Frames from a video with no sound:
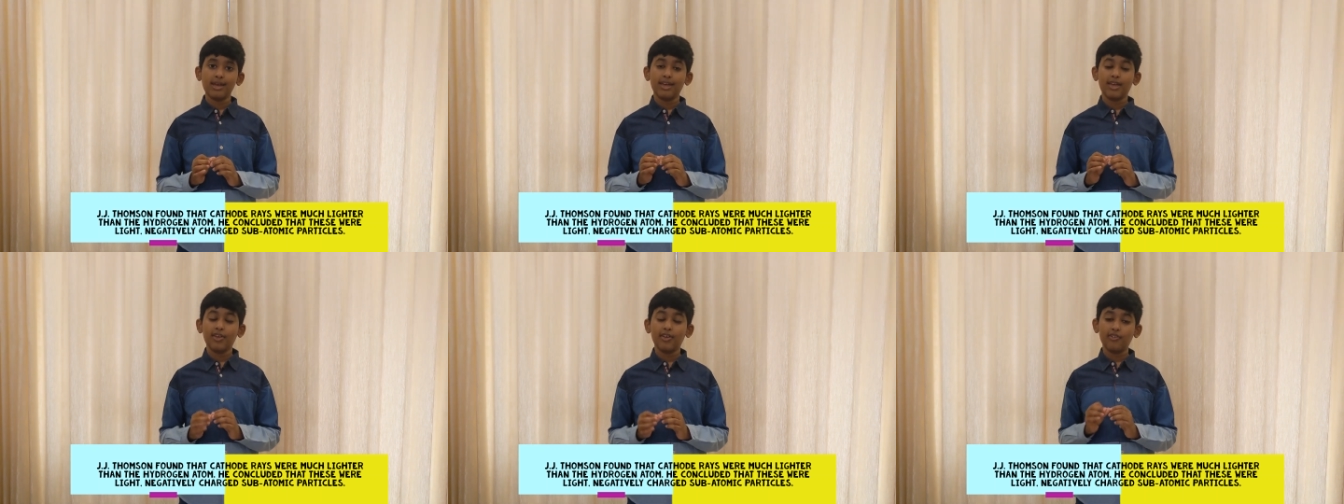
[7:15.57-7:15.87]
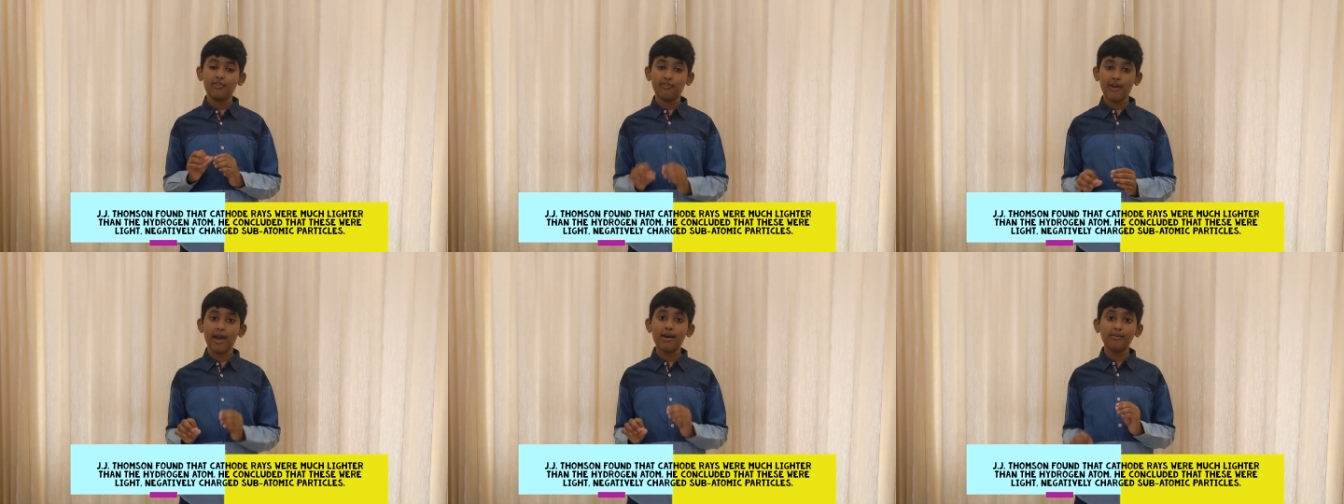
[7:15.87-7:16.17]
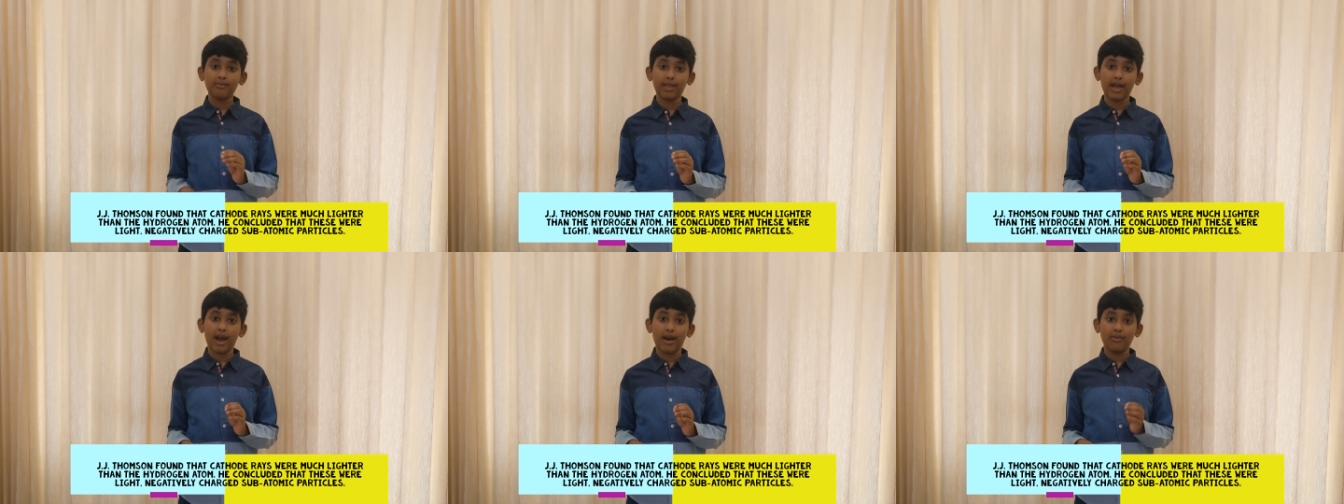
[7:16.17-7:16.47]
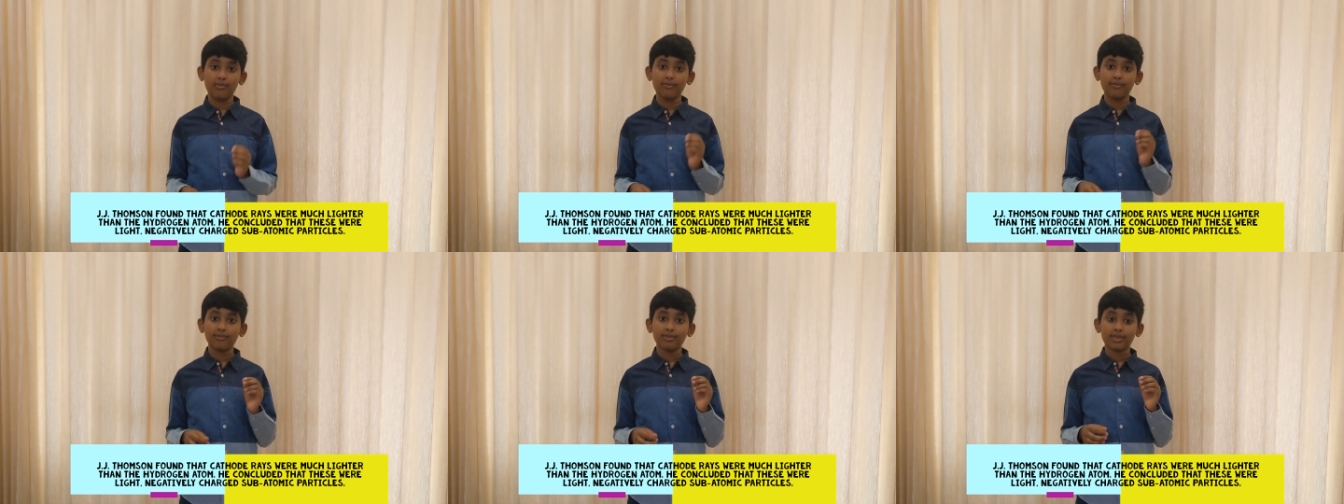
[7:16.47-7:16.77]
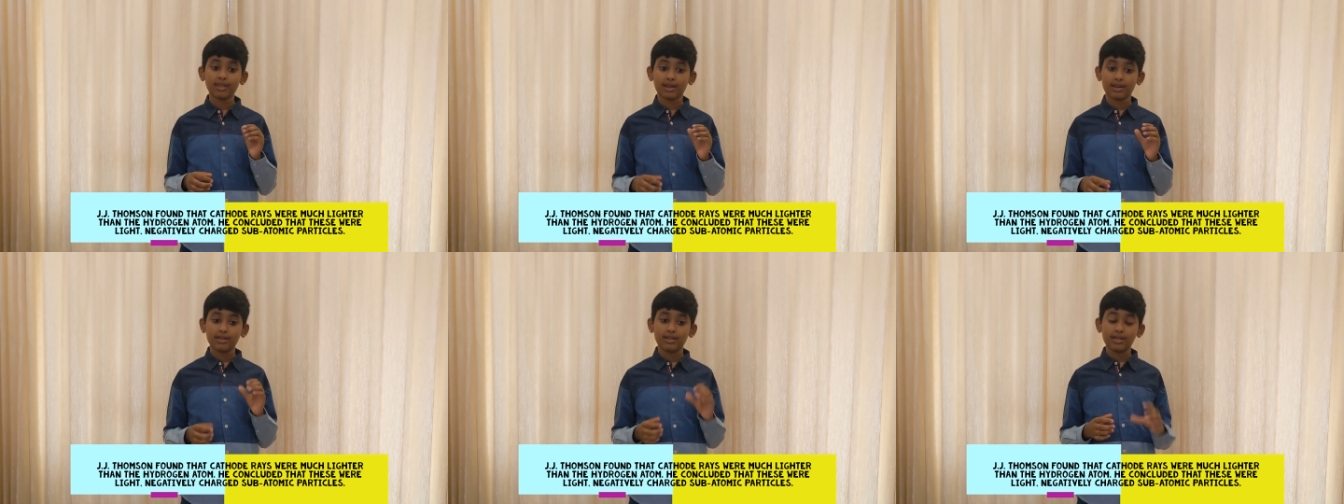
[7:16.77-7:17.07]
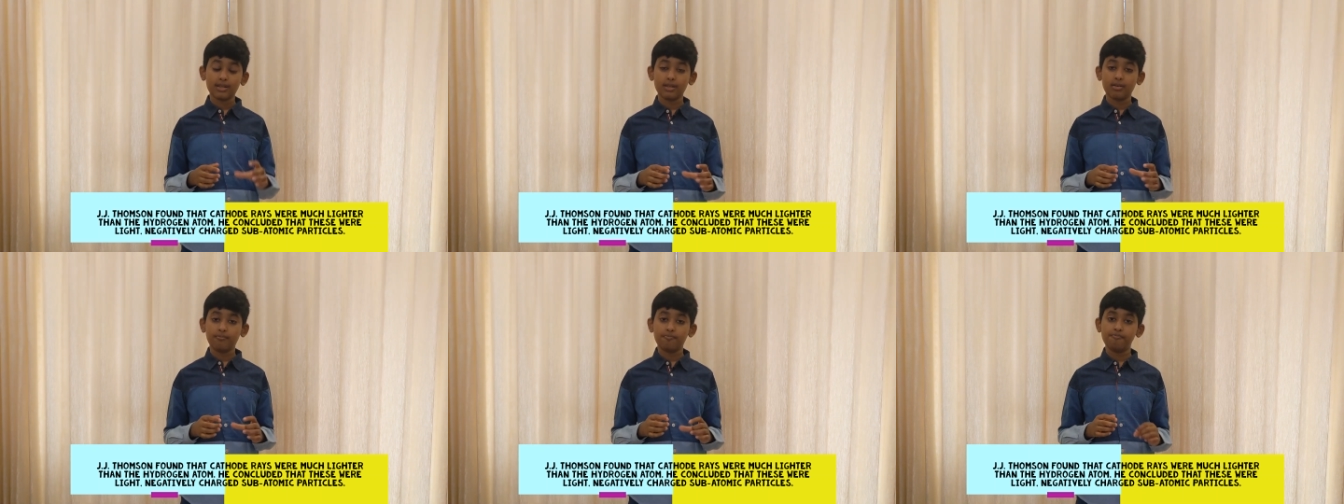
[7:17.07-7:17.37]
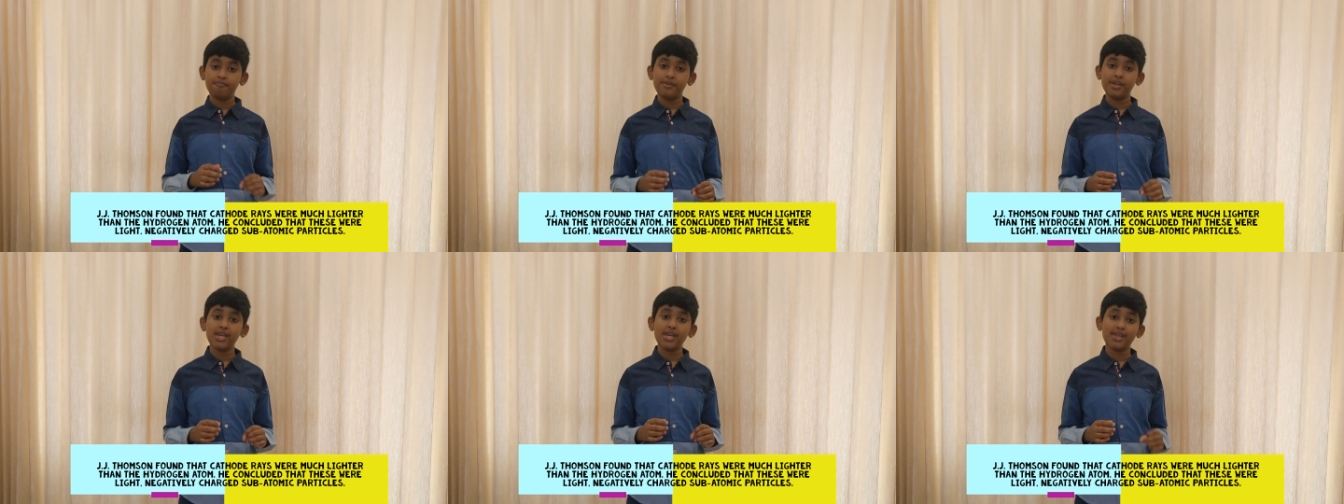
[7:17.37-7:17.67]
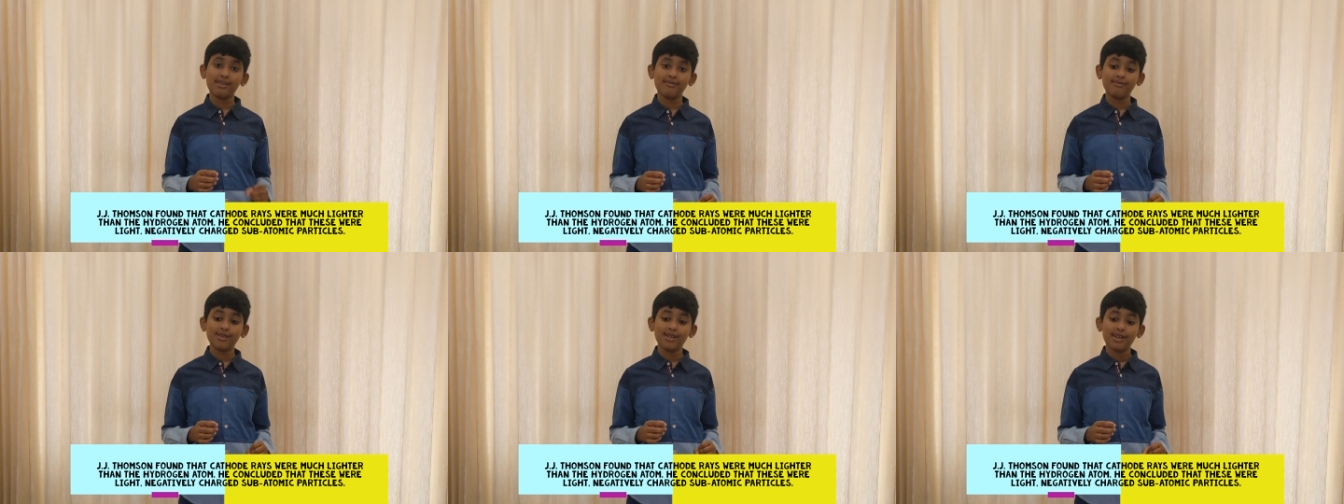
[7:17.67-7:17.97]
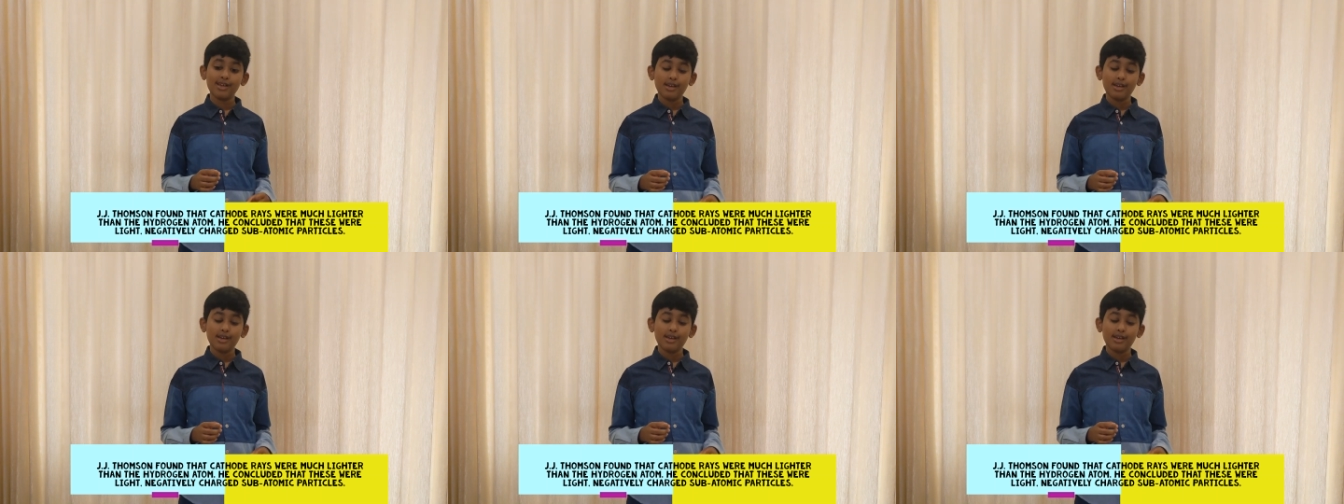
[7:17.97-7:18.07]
He found out that the beam